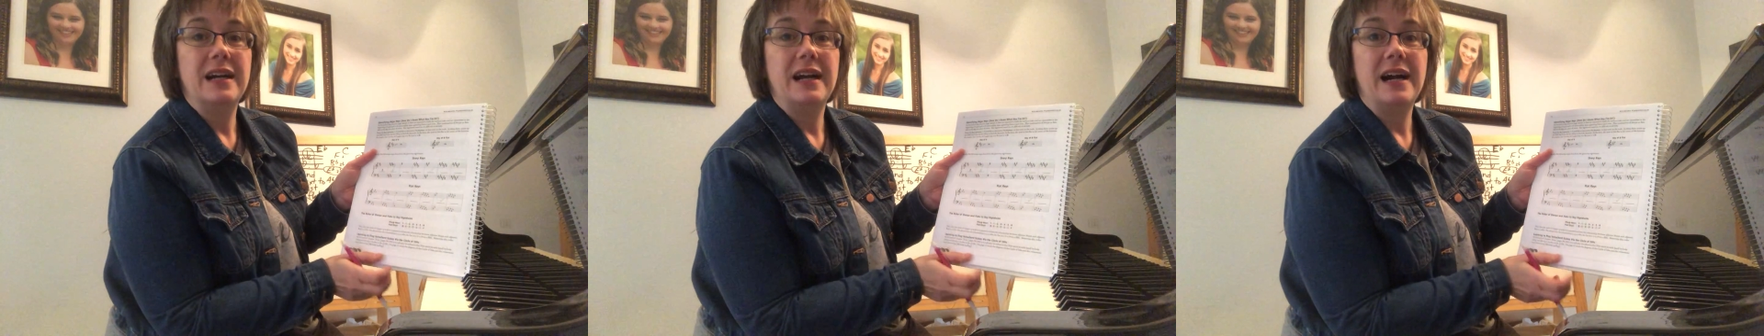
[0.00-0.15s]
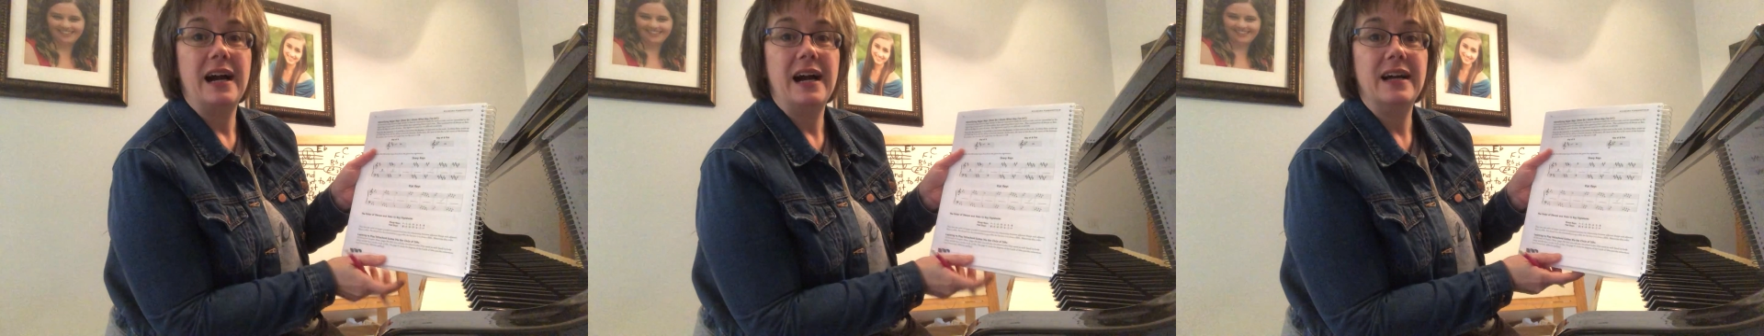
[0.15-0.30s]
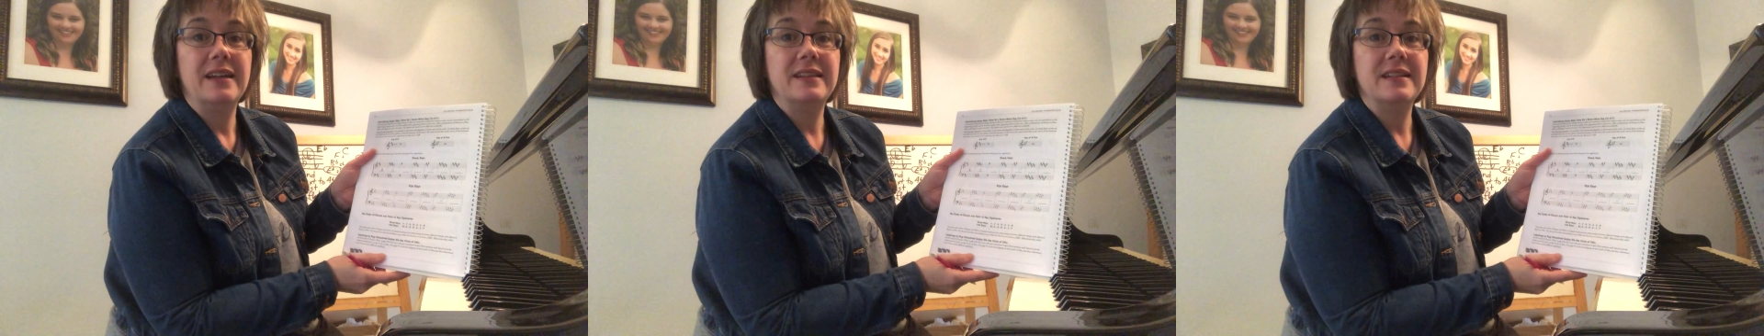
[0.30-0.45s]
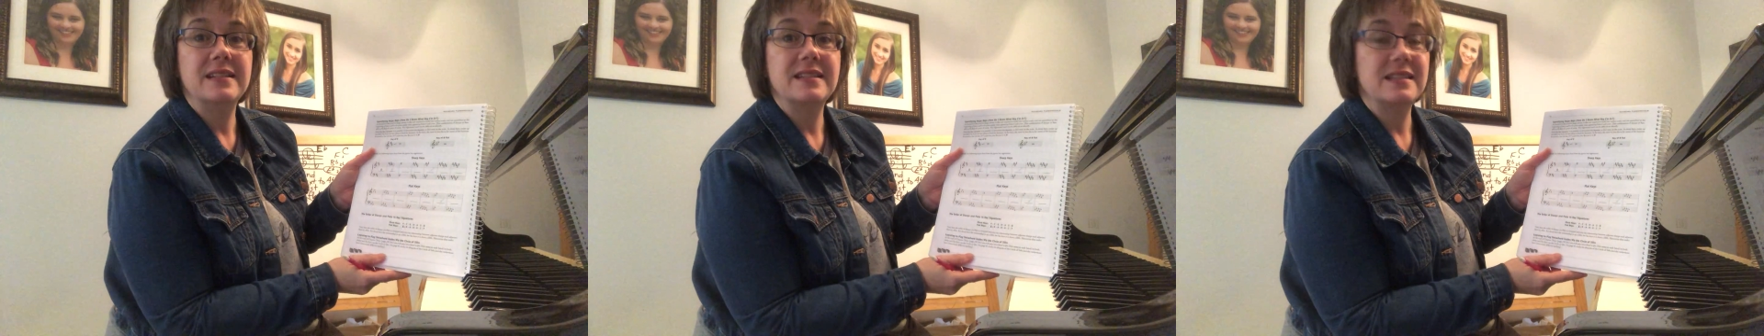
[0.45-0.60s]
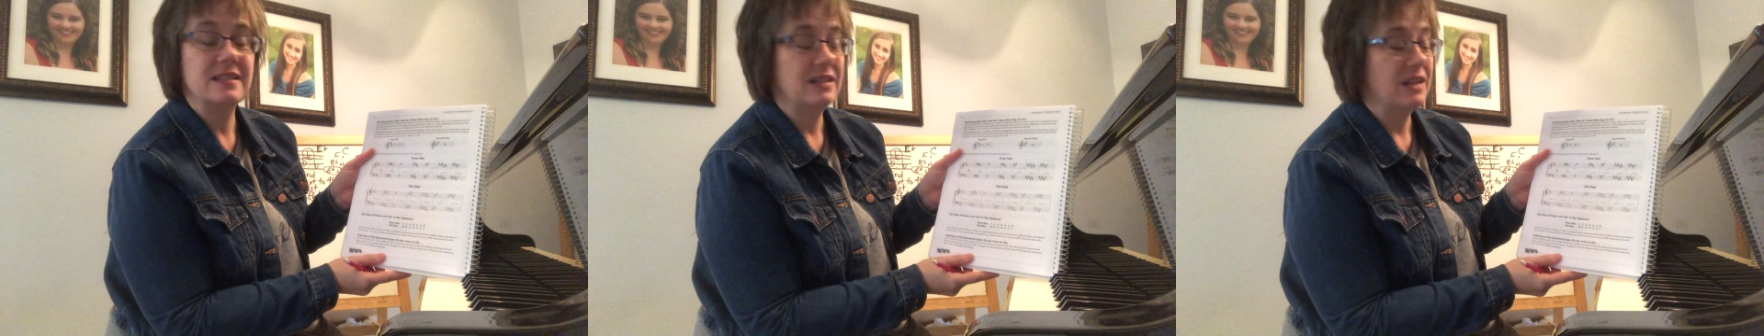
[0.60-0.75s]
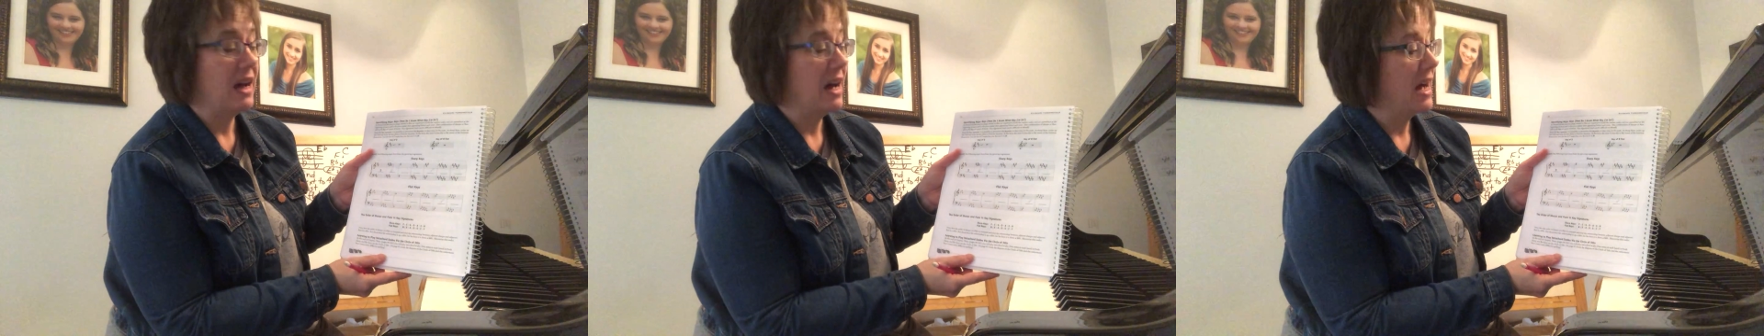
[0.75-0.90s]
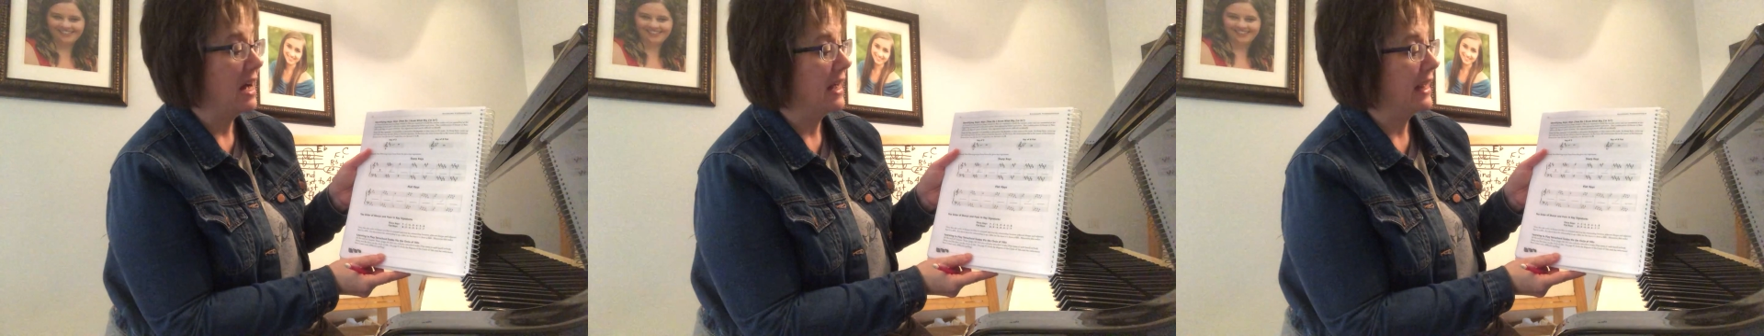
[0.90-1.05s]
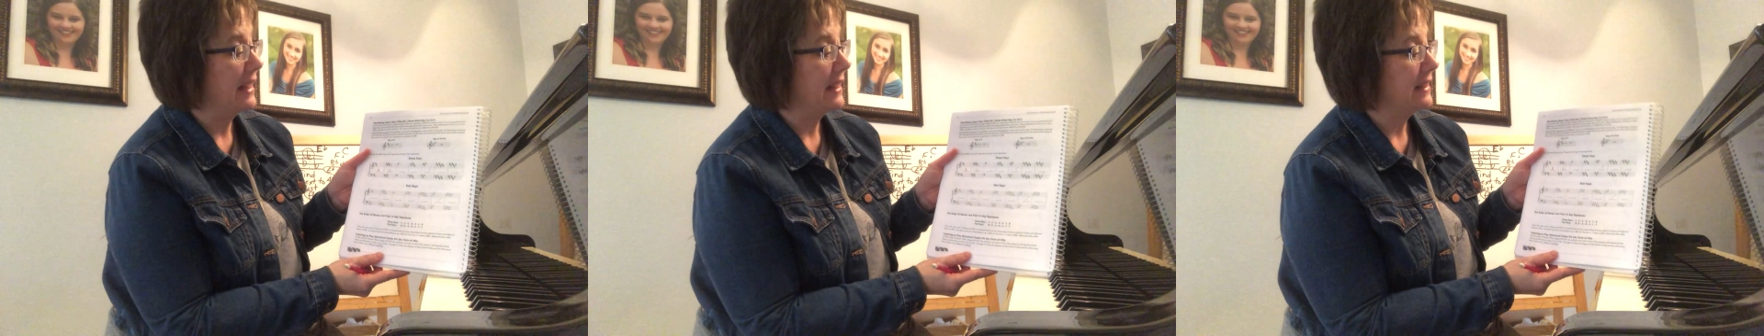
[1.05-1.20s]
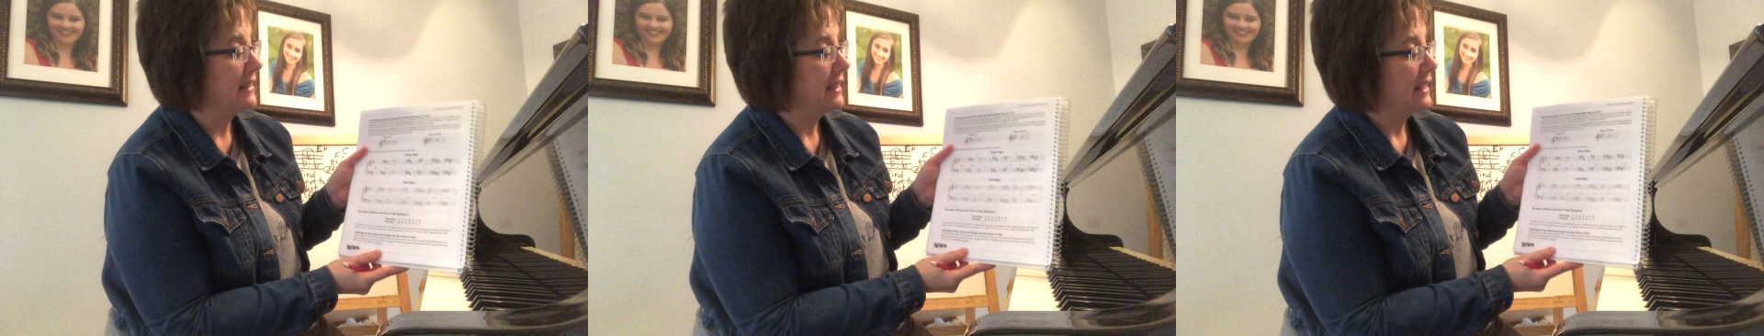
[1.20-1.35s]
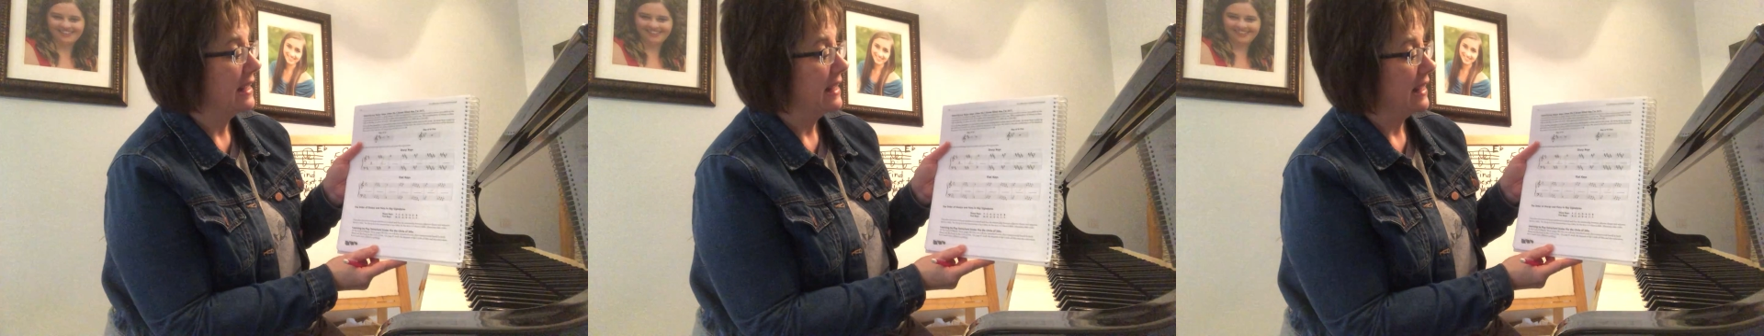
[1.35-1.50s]
on this
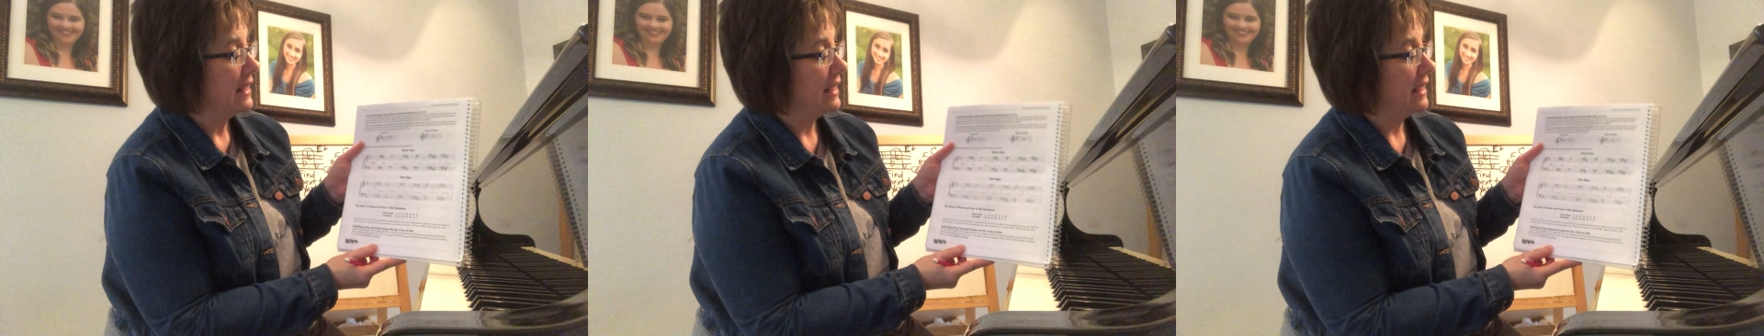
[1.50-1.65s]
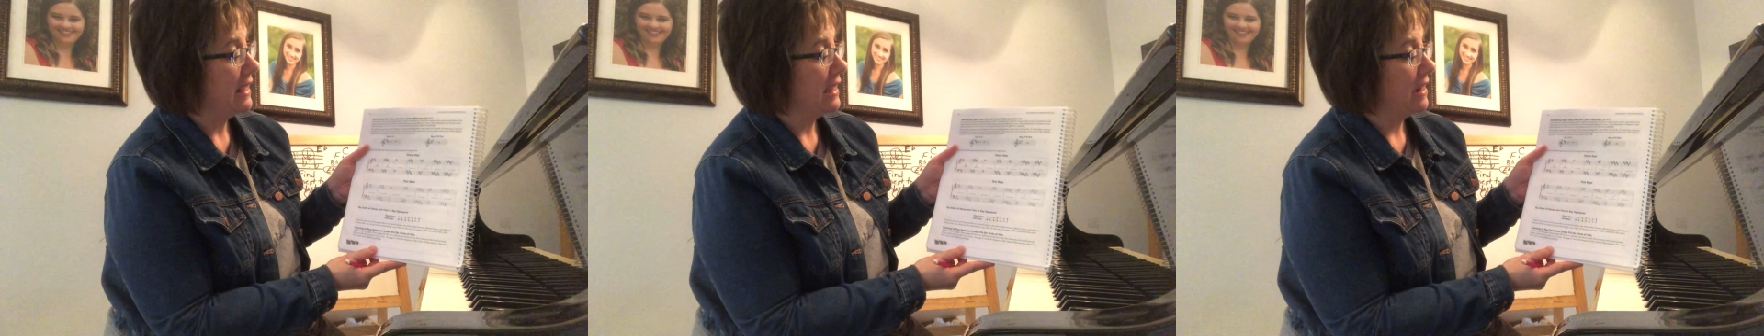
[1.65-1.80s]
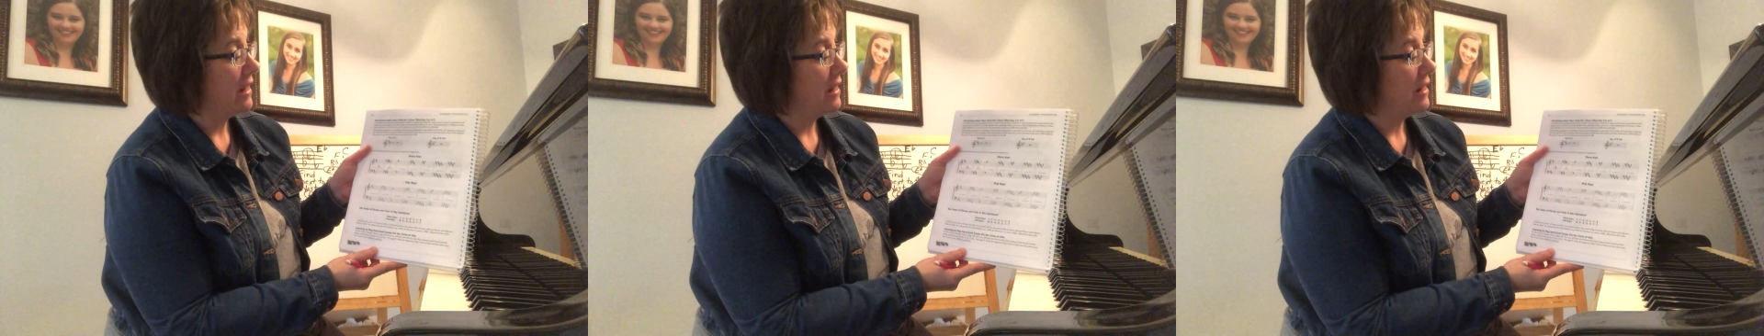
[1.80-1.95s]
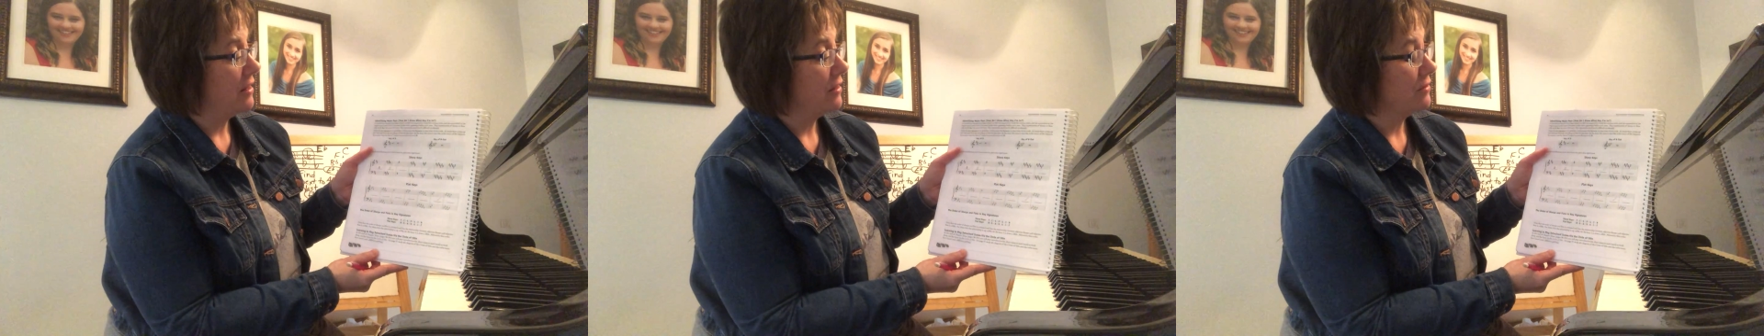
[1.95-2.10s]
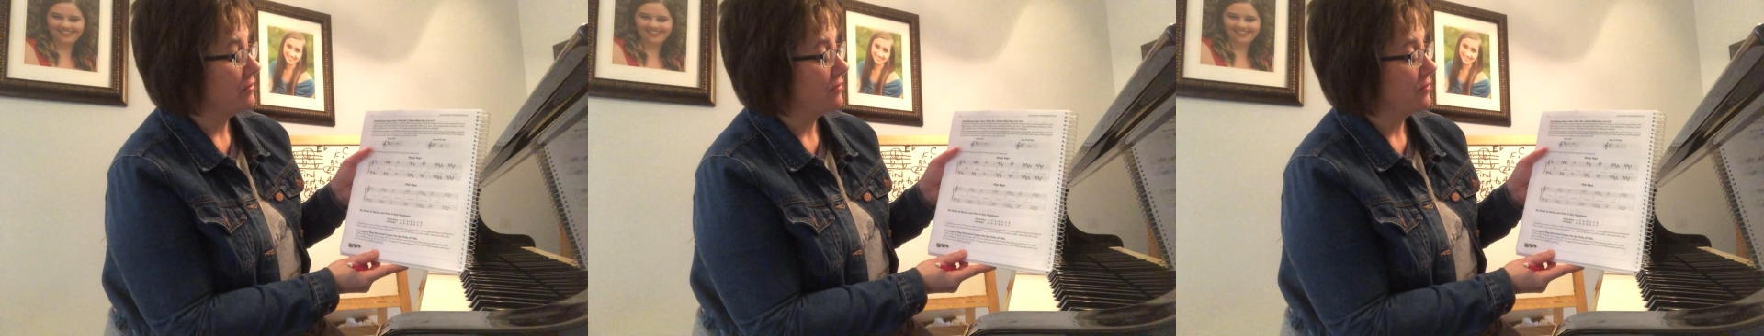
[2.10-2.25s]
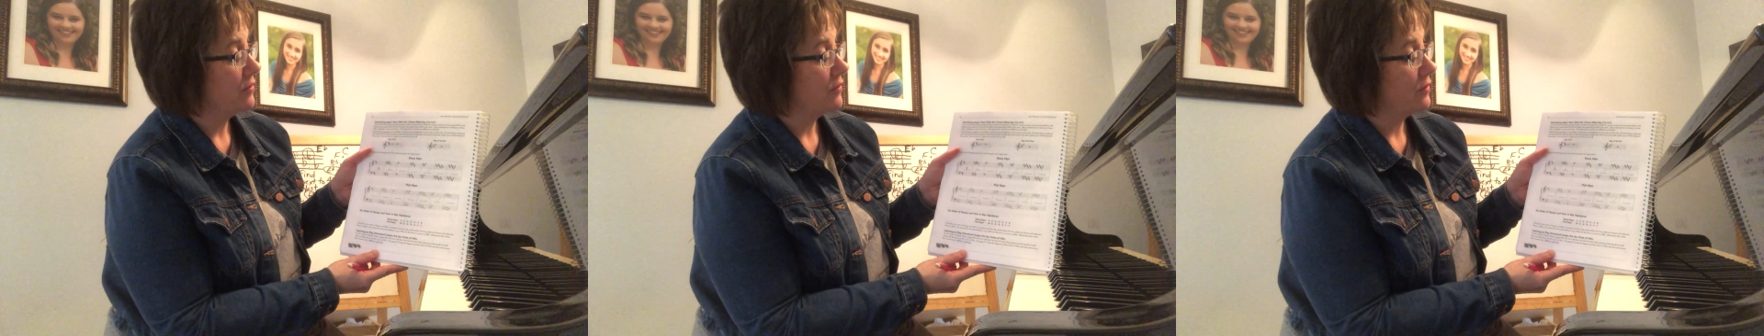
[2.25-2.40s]
line of